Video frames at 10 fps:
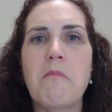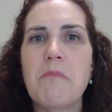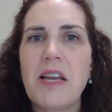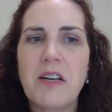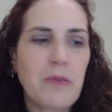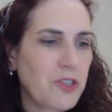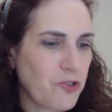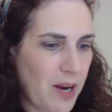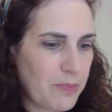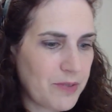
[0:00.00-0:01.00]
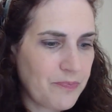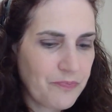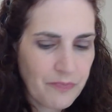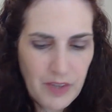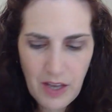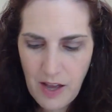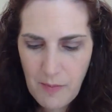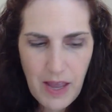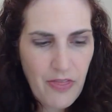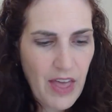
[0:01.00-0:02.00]
banner with stripes.
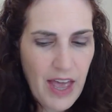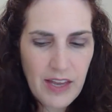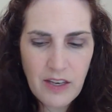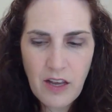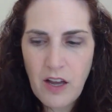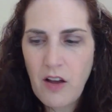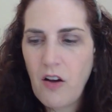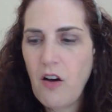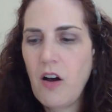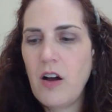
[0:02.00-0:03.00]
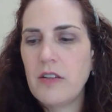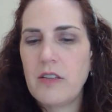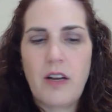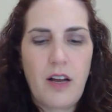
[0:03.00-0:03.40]
And then on,